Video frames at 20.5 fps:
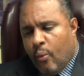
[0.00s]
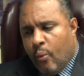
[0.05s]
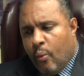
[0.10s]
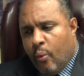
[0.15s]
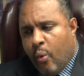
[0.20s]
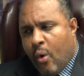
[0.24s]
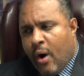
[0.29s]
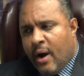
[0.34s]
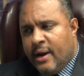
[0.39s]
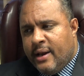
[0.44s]

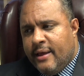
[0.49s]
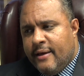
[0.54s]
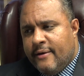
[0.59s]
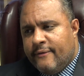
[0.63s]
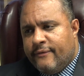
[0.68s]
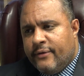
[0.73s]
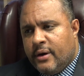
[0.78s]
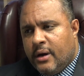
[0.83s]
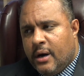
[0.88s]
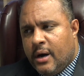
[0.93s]
what
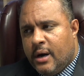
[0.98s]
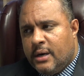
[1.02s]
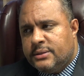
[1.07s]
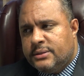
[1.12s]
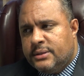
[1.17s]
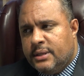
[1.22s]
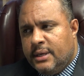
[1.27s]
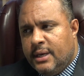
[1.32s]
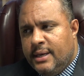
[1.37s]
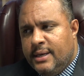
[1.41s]
if
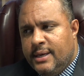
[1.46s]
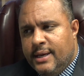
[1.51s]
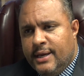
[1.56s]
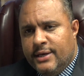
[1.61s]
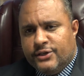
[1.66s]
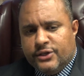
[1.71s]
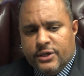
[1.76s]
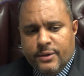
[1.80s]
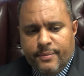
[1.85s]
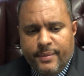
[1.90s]
custody
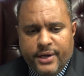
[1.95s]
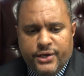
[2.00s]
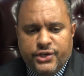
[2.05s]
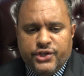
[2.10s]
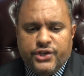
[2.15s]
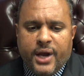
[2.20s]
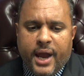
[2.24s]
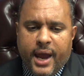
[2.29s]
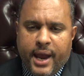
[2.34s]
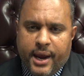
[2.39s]
needs to be
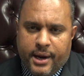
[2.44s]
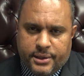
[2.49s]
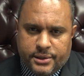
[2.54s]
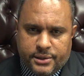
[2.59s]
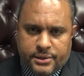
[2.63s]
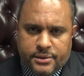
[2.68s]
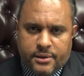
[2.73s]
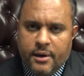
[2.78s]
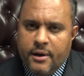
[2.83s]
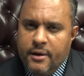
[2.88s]

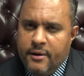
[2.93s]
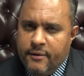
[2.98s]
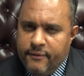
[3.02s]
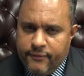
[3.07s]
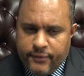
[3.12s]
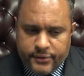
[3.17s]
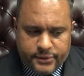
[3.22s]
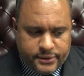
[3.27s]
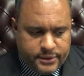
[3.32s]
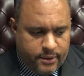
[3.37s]
changed
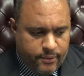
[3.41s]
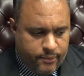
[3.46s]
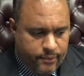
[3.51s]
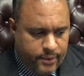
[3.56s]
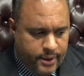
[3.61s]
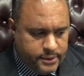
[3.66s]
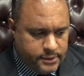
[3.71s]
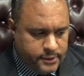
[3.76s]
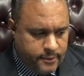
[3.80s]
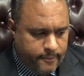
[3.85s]
for some
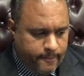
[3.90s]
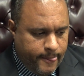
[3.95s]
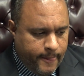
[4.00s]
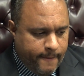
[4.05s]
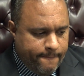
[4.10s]
reason?